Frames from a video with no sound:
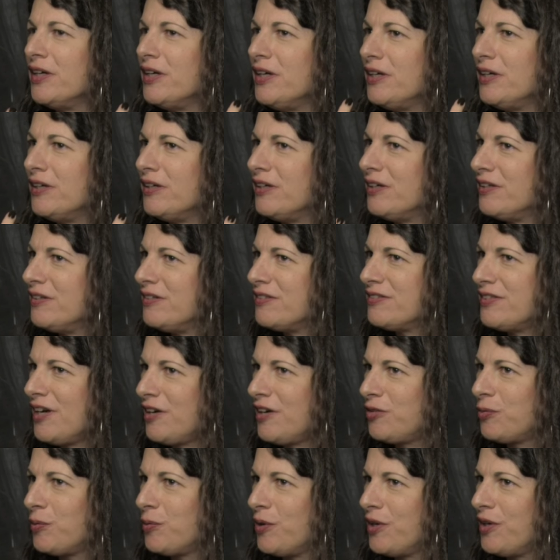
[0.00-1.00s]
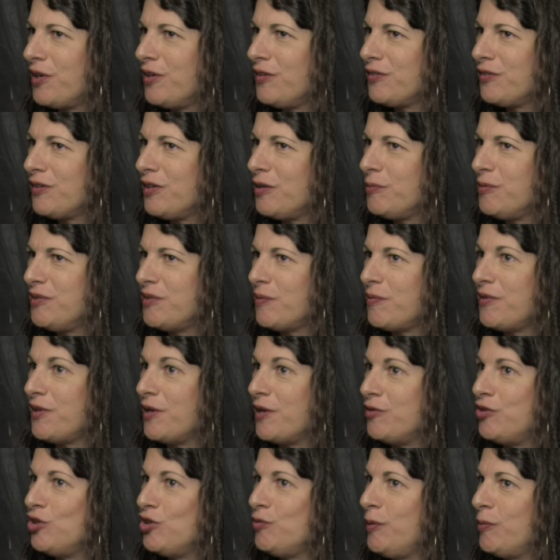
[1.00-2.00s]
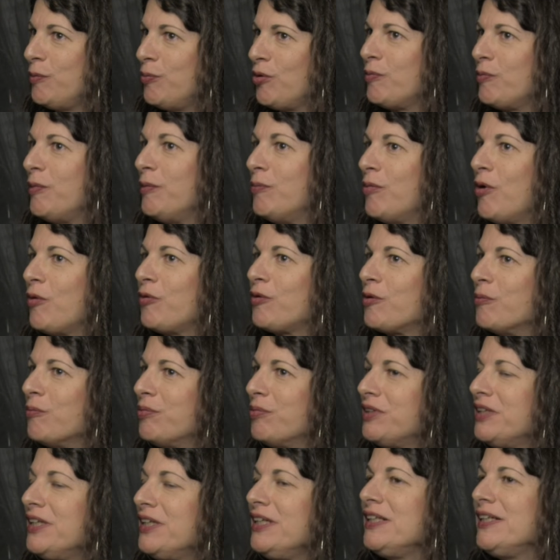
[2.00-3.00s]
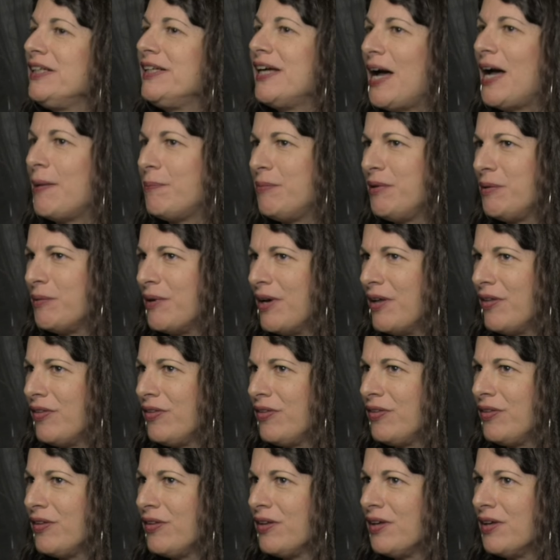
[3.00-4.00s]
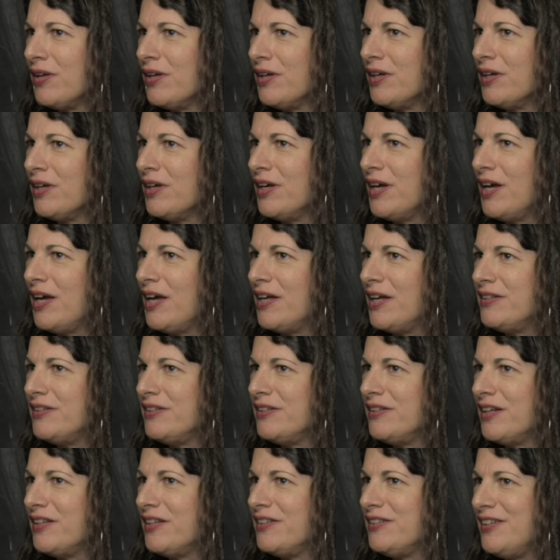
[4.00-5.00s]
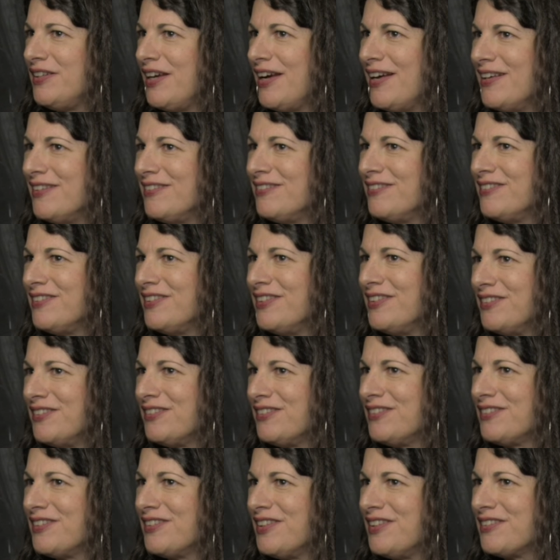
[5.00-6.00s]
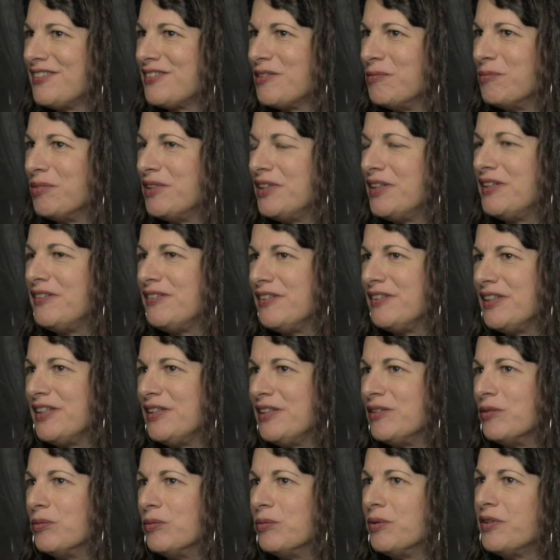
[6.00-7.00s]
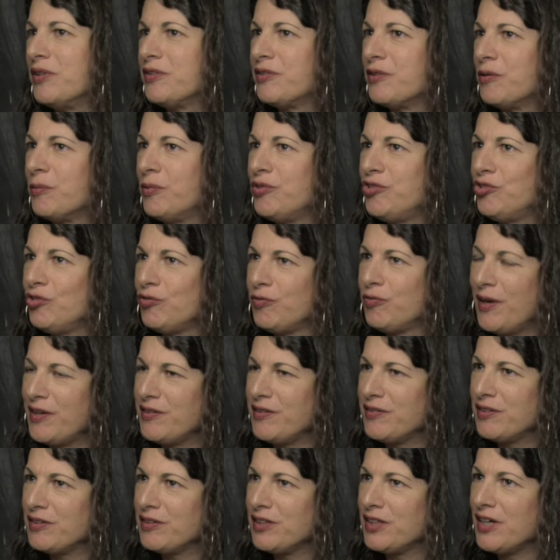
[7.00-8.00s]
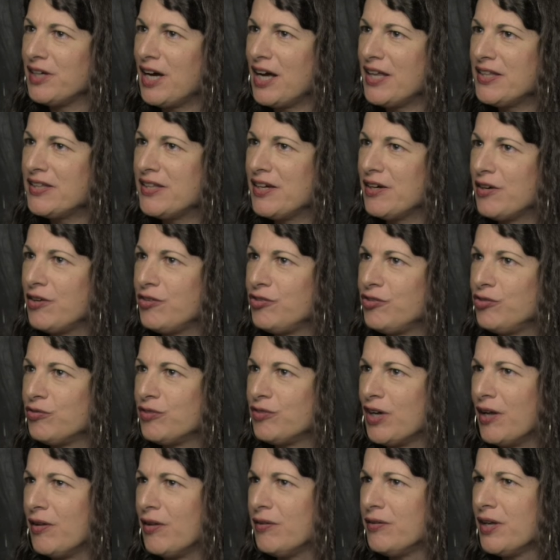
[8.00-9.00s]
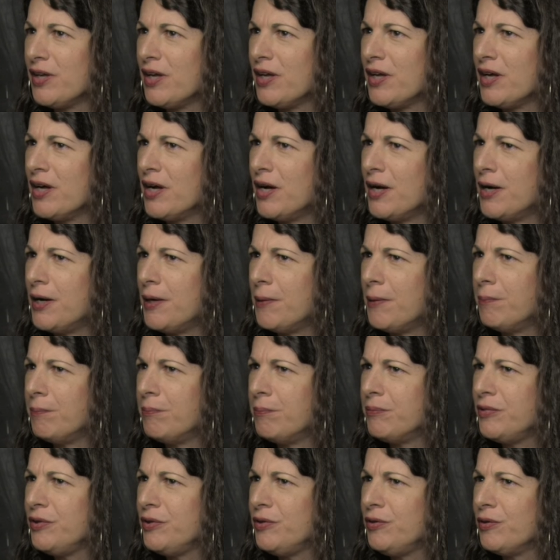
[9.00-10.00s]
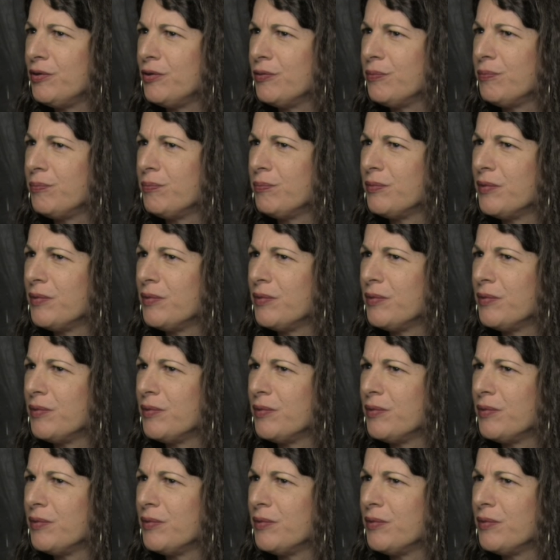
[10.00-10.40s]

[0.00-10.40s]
In sex work, it can be something that two people can be both completely happy with, and yet it's illegal. So what you've basically got there is you've got, you're